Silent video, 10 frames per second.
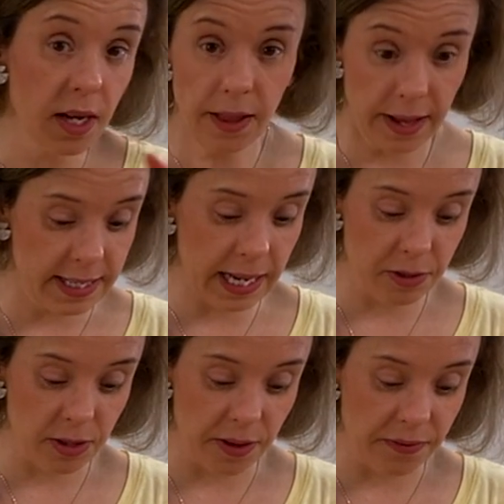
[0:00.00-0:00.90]
That's
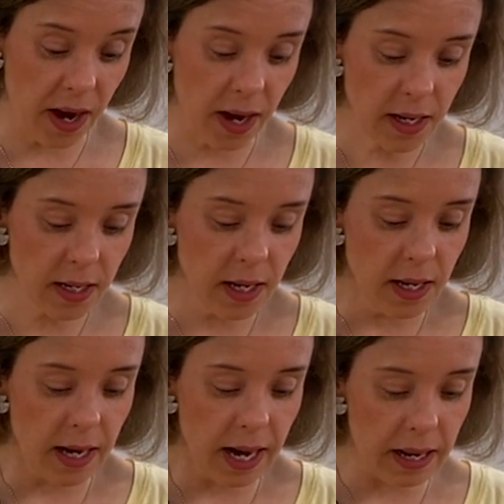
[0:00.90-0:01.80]
absolutely fine.
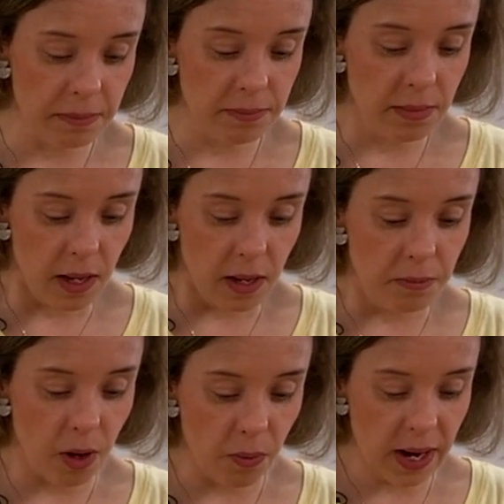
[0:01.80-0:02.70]

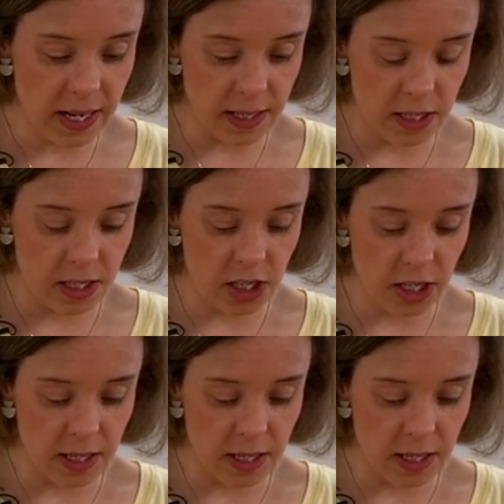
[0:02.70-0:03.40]
But when it's just